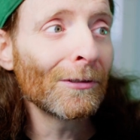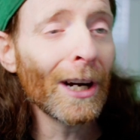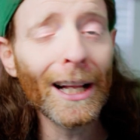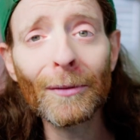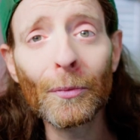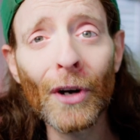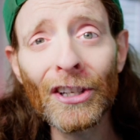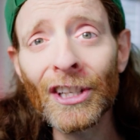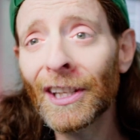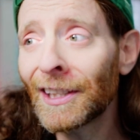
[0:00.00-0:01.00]
well,
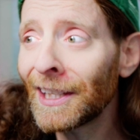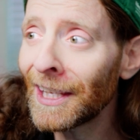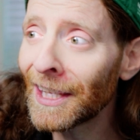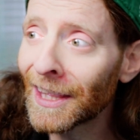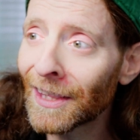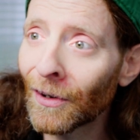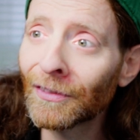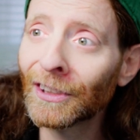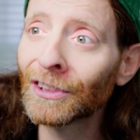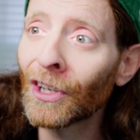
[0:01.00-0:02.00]
brushing the teeth
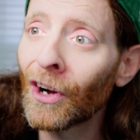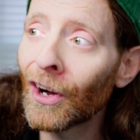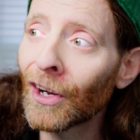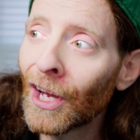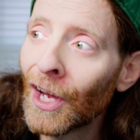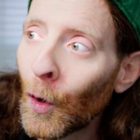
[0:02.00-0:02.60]
of their dog